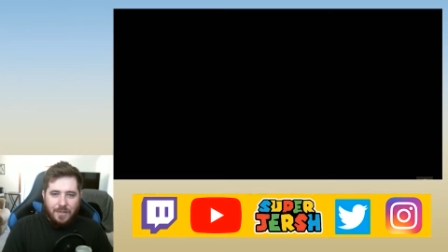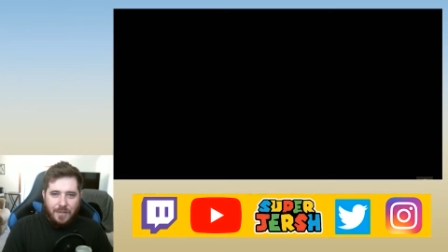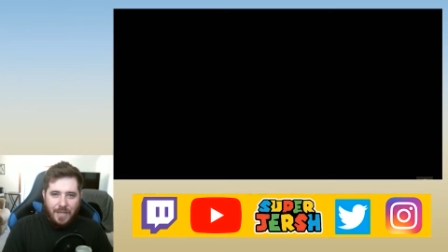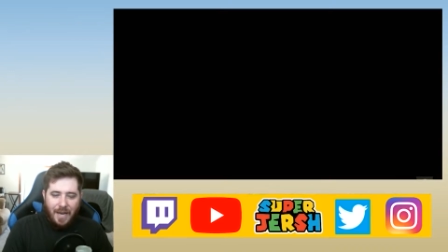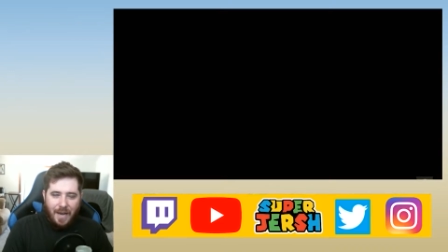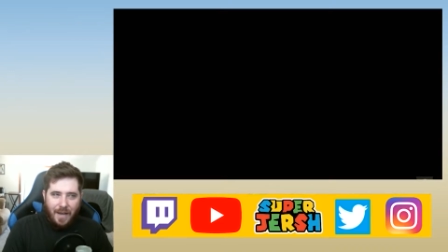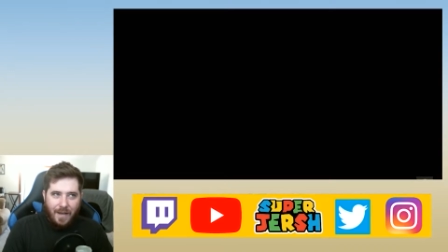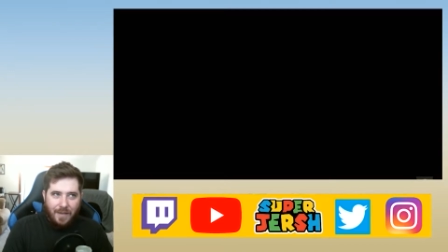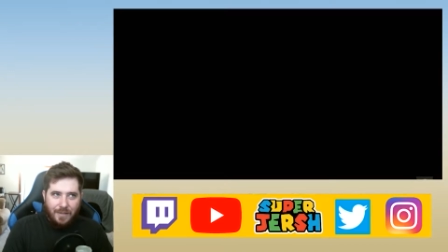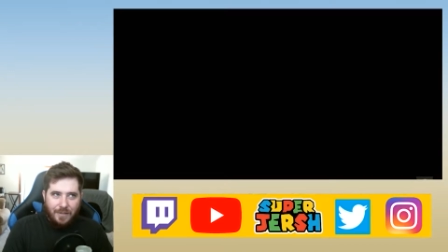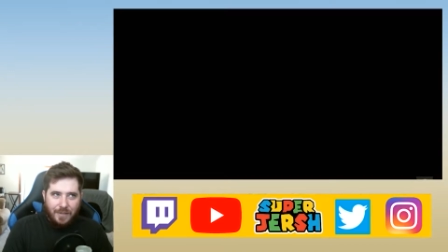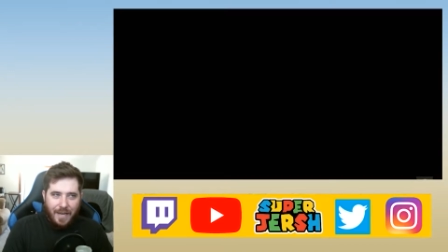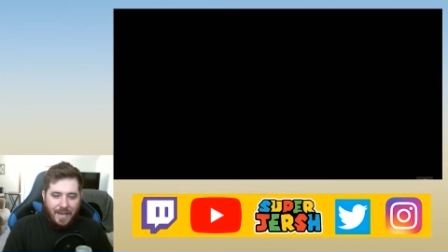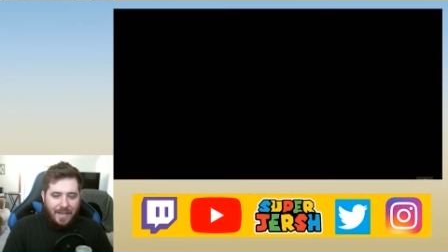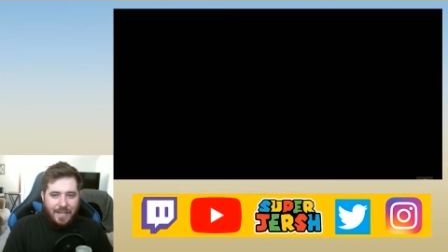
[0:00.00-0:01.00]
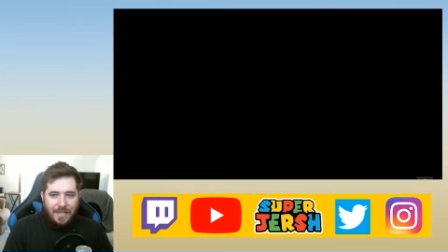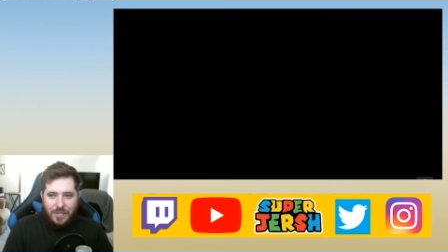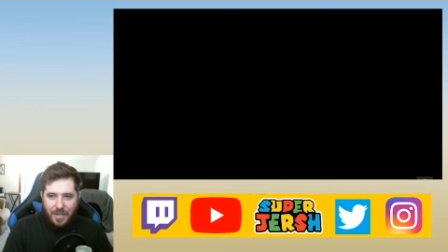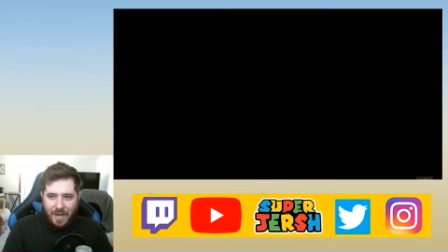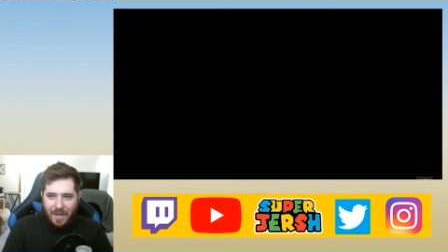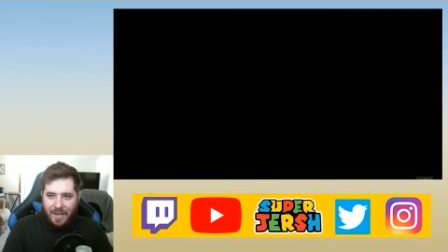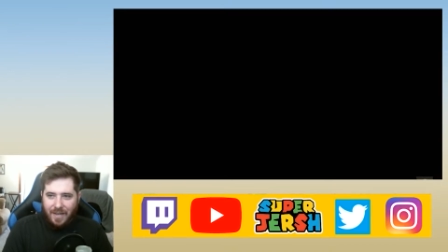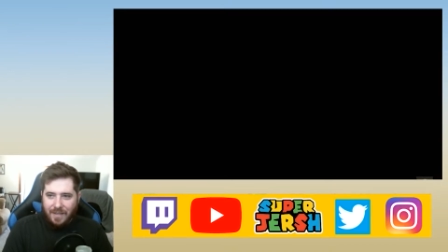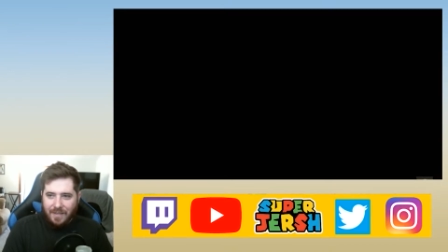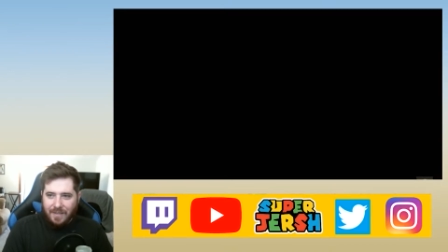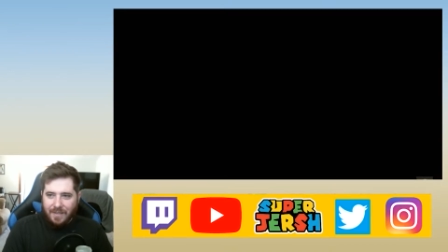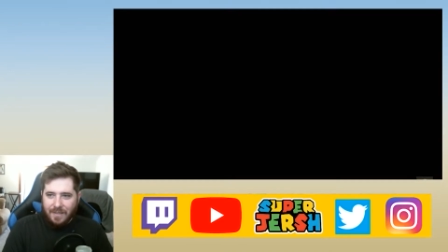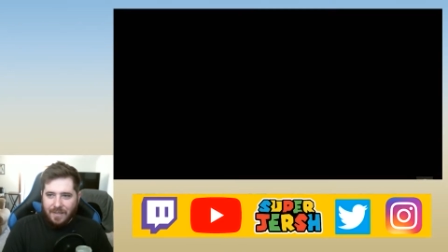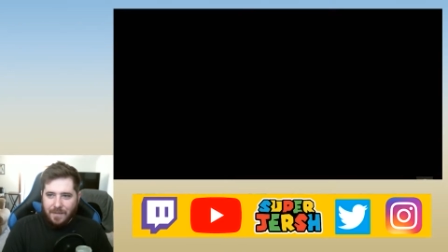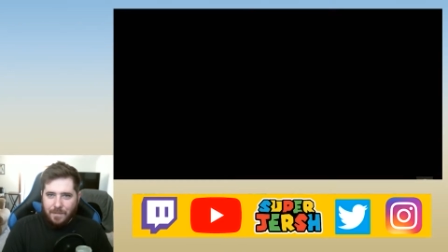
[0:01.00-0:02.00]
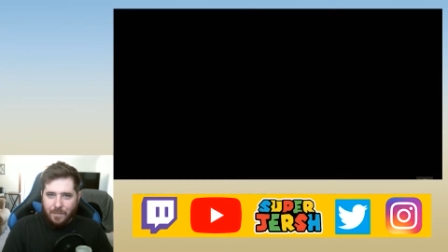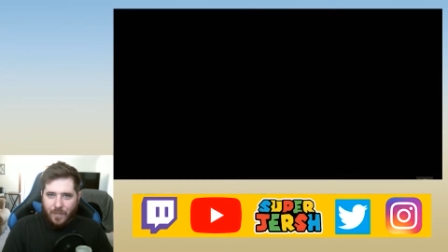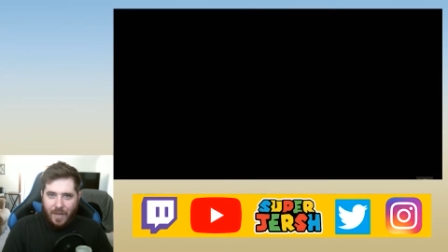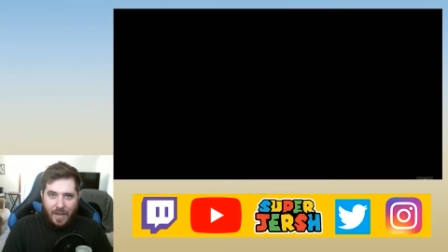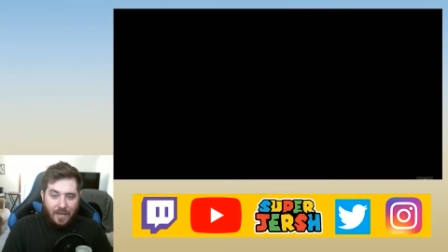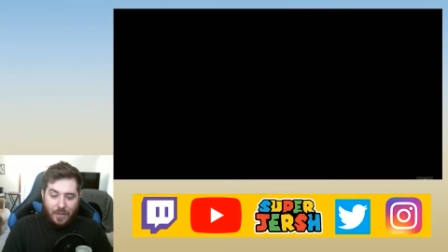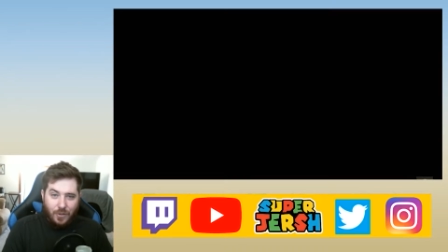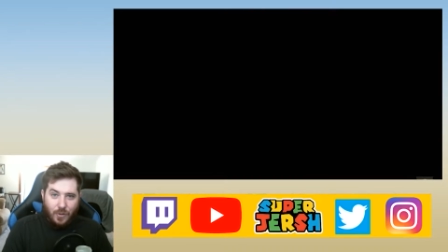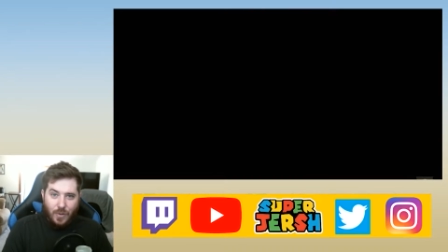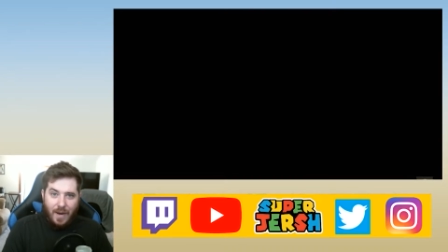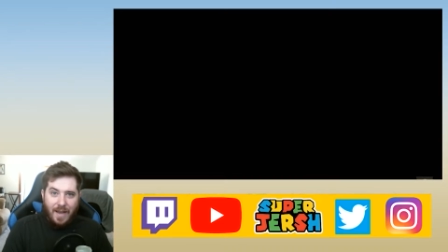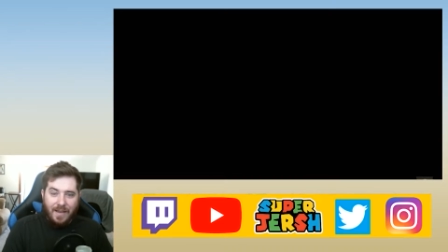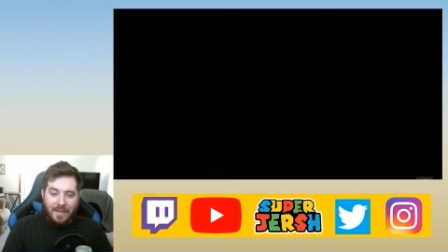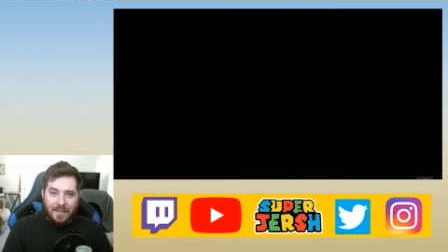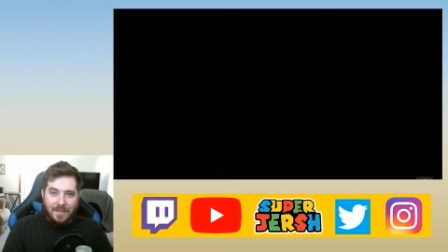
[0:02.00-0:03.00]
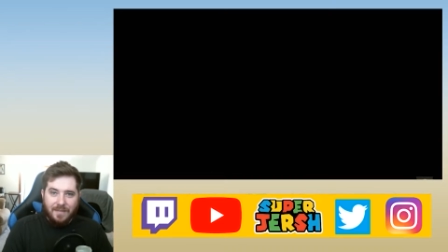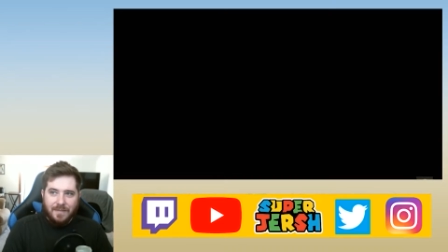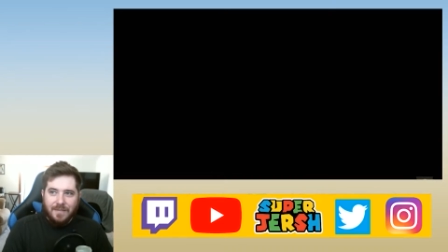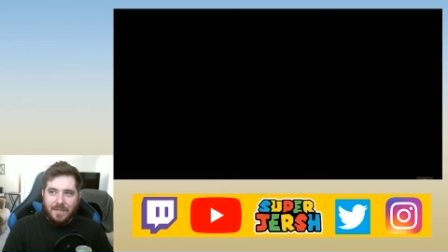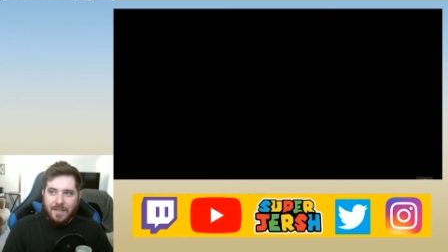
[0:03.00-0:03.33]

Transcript: ja Jackie Chan, and a dragon.